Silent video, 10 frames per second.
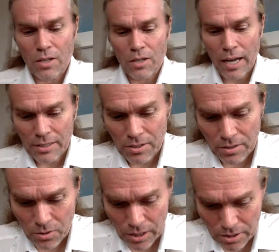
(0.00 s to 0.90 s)
Answering
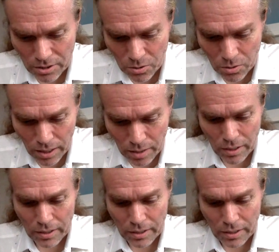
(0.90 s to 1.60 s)
the question, who am